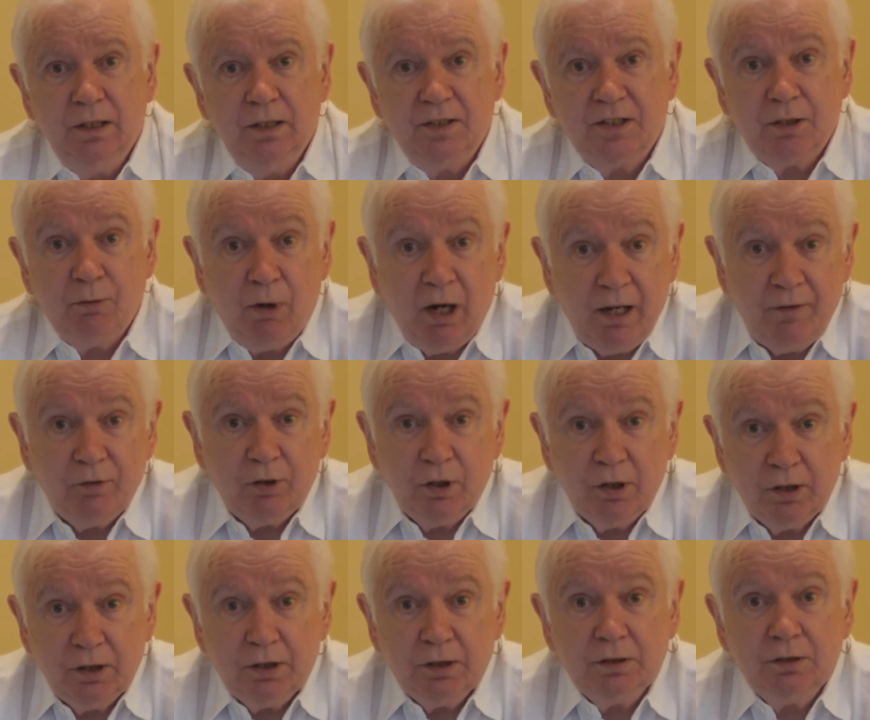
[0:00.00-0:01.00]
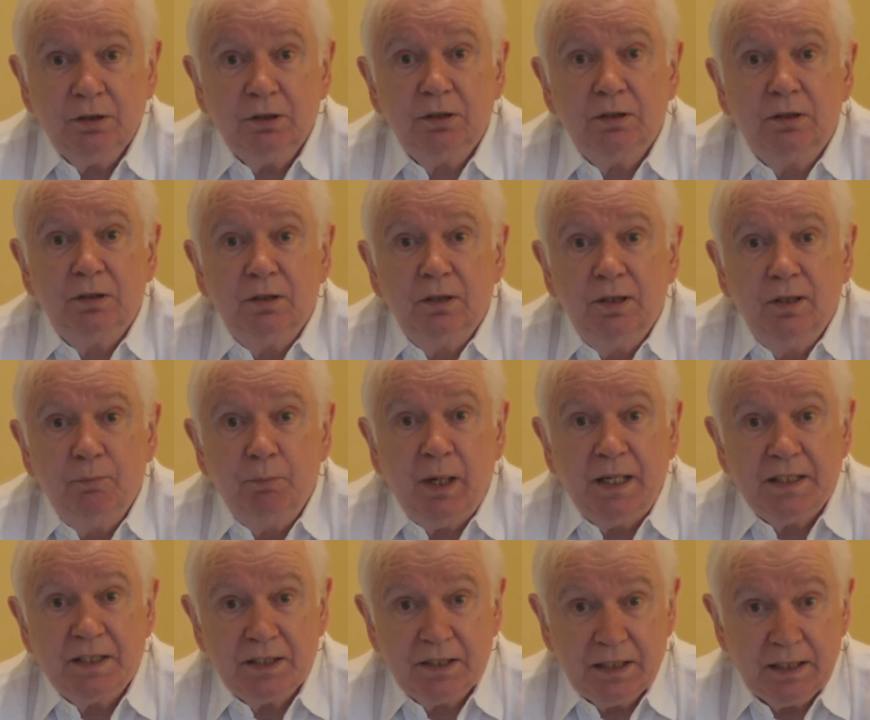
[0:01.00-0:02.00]
So I've learned by
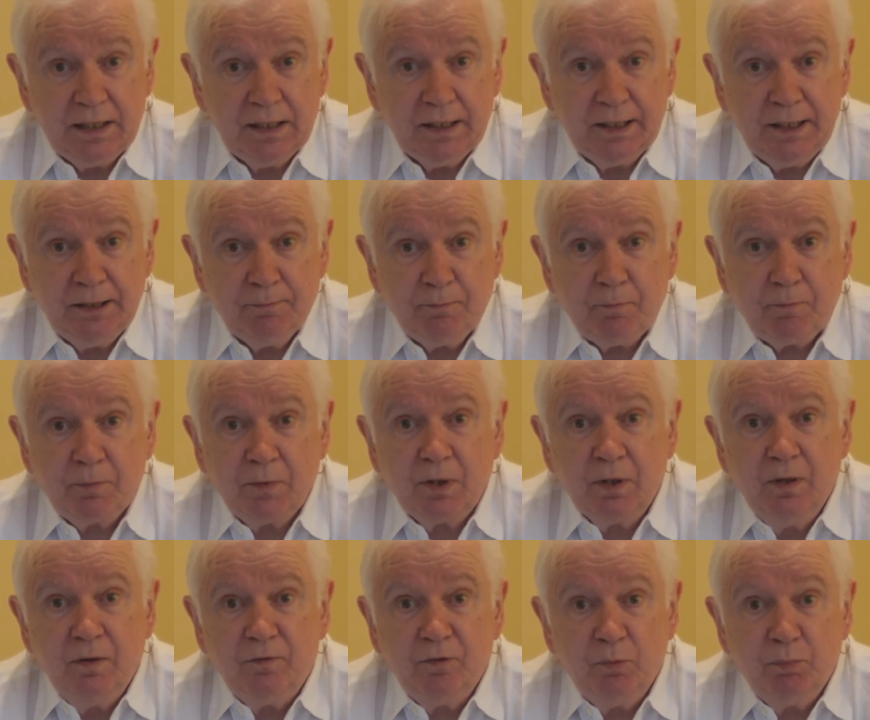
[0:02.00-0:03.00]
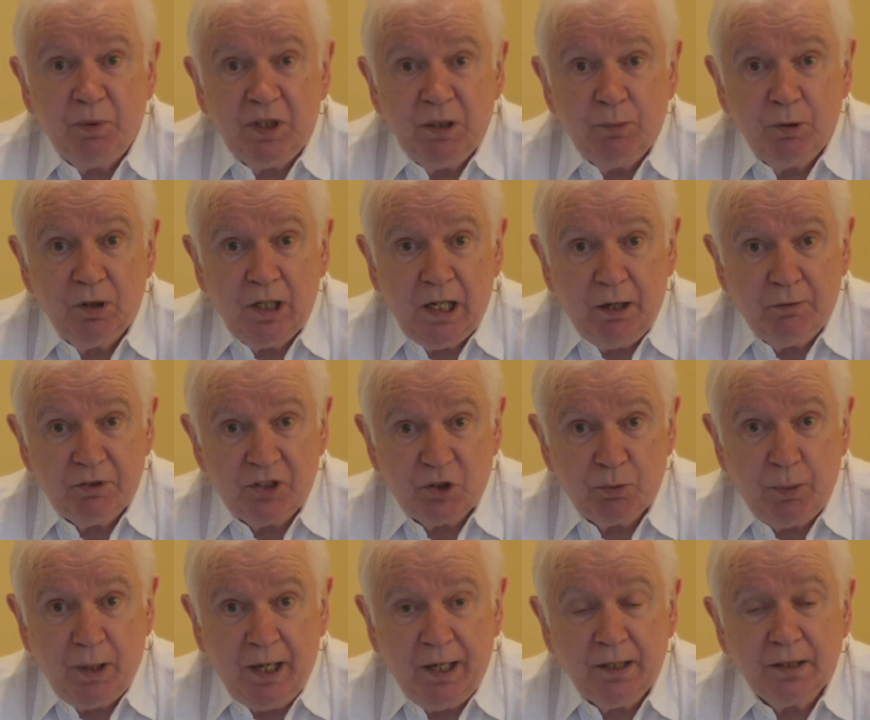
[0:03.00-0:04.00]
stealing from people I
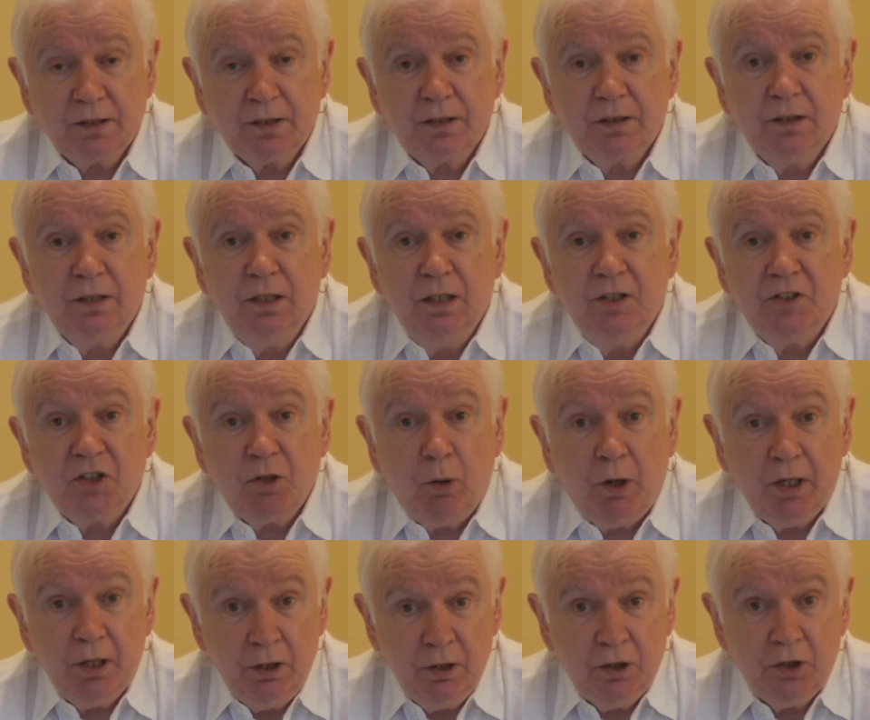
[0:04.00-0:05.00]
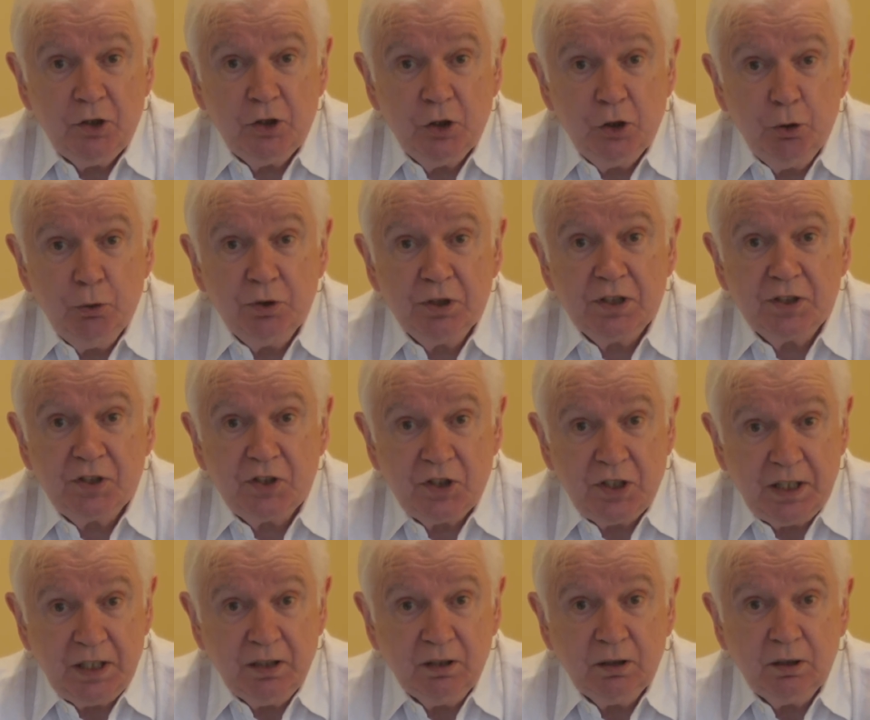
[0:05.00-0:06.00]
respect. So I urge you to
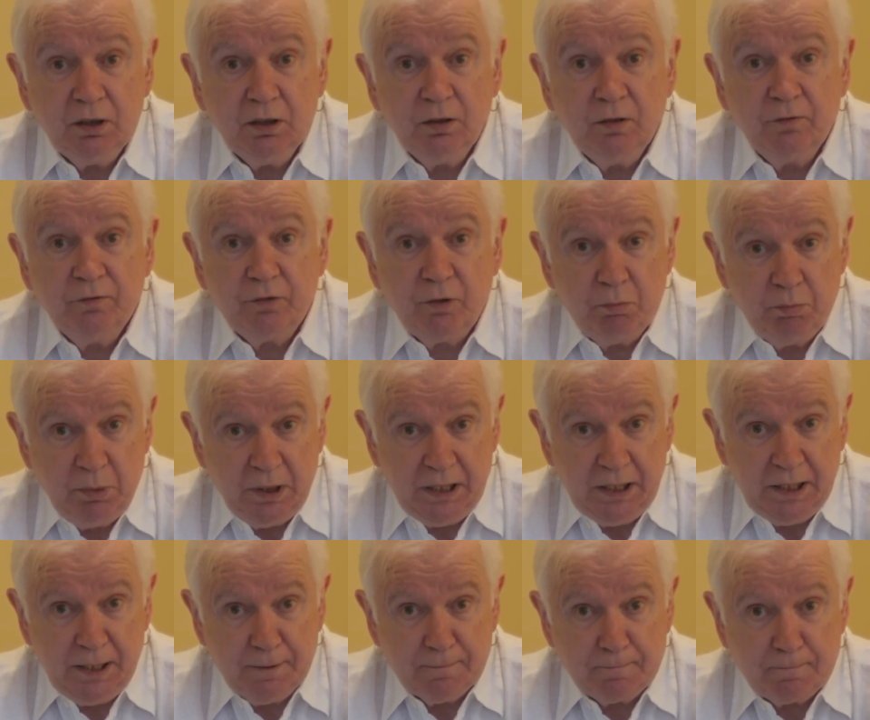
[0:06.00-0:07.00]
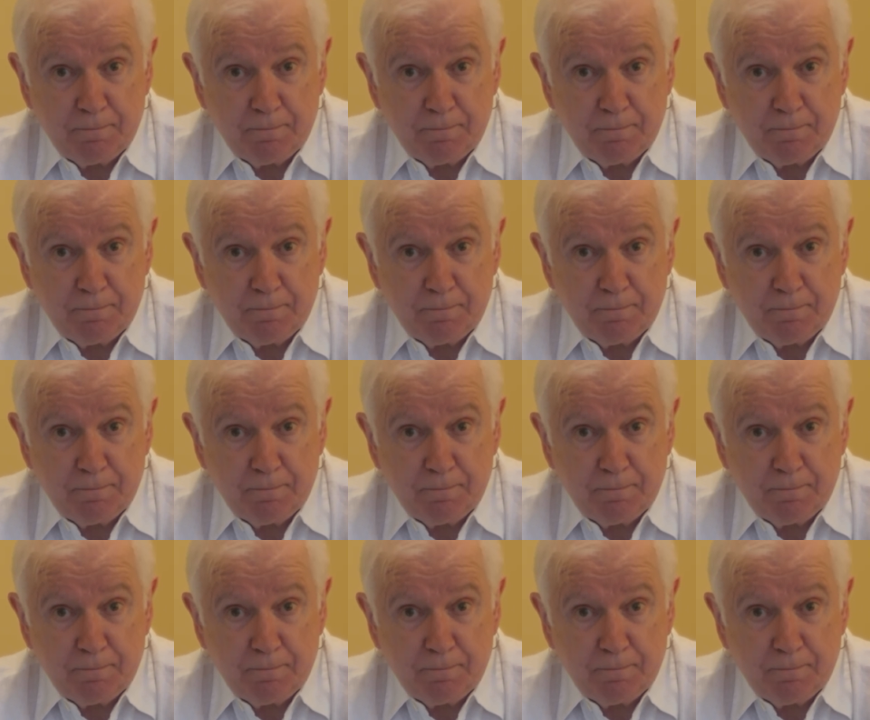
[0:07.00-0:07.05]
steal from me.